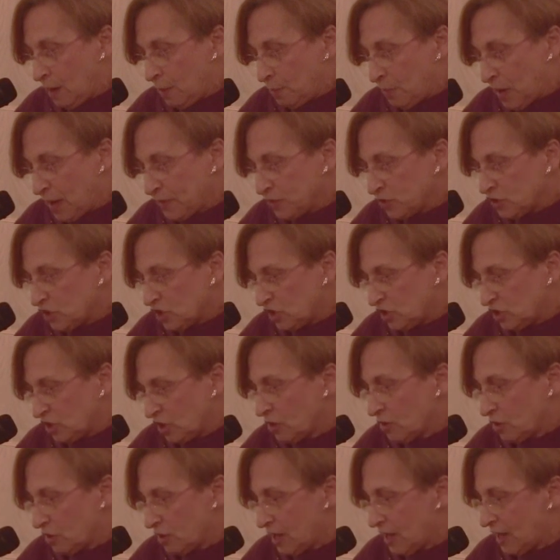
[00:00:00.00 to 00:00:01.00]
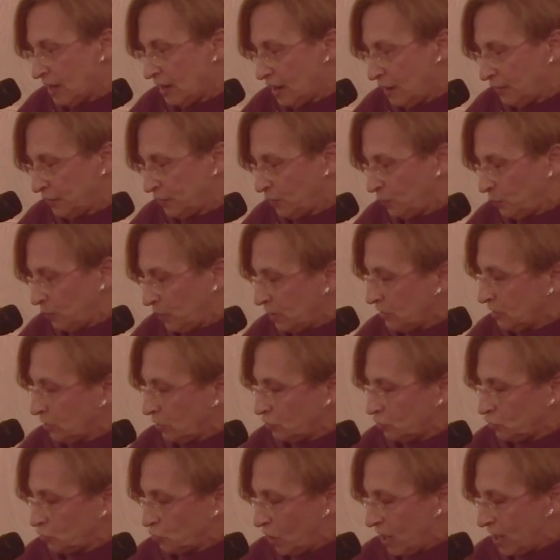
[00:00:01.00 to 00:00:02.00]
Mother stuck her head out the
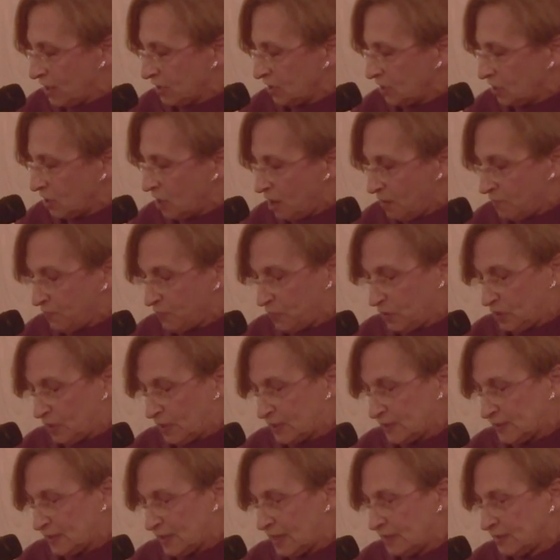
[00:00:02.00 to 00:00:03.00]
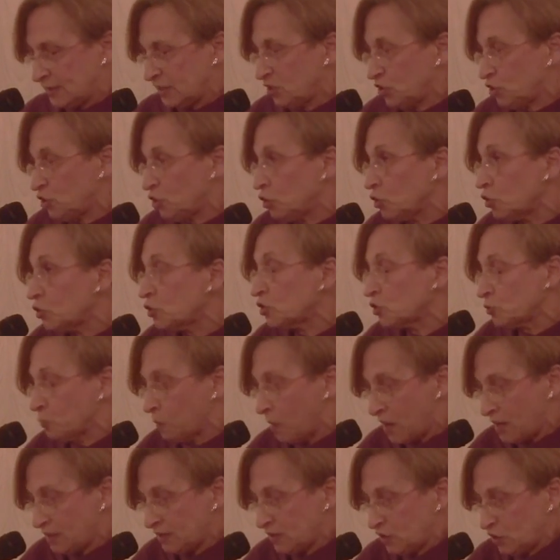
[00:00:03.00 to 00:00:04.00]
window trying to comfort us as this huge
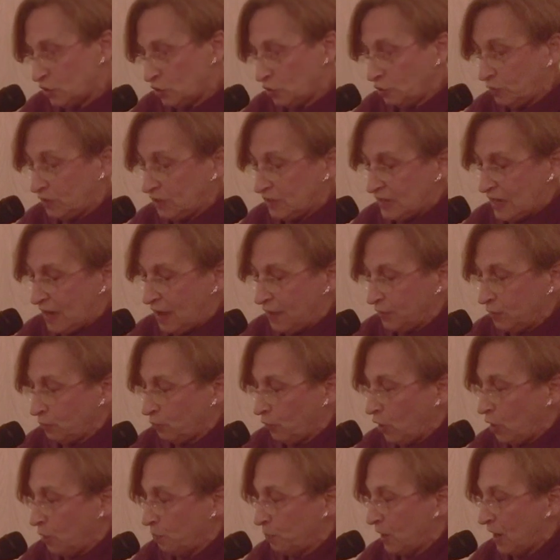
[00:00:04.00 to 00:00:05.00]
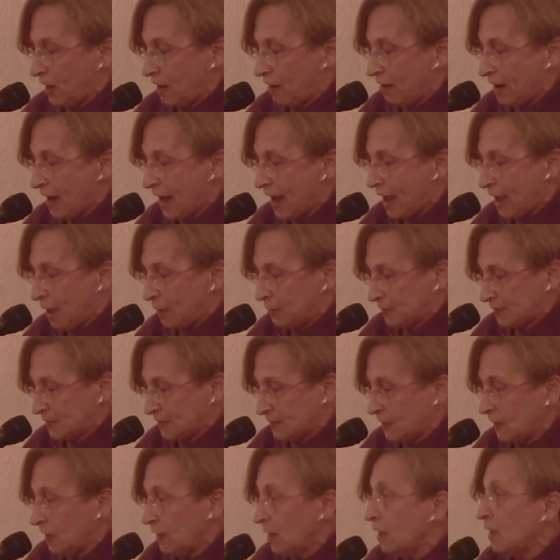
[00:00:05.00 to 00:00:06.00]
monster went down the road by our
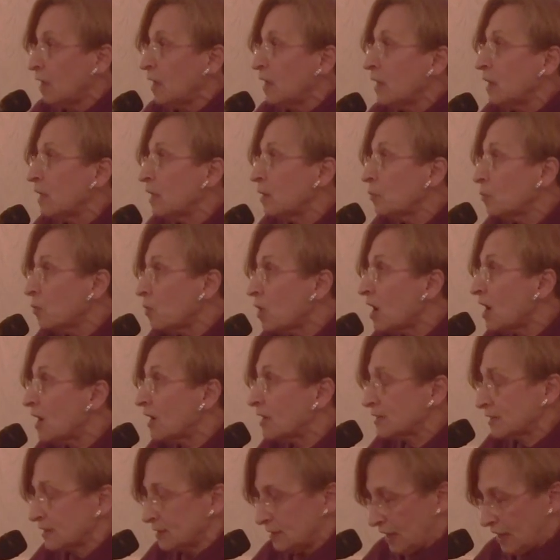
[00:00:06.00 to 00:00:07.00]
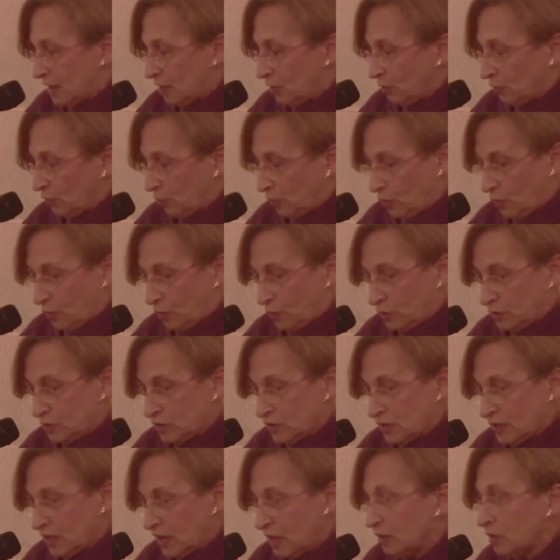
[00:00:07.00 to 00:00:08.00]
house. It was, later
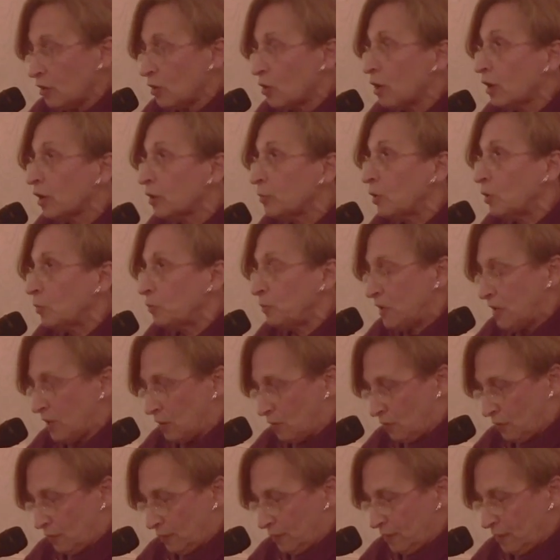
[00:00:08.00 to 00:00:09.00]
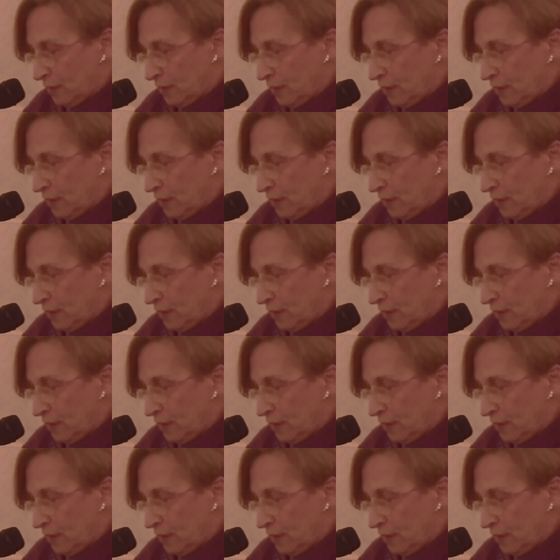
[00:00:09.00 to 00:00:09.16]
learned, an automobile,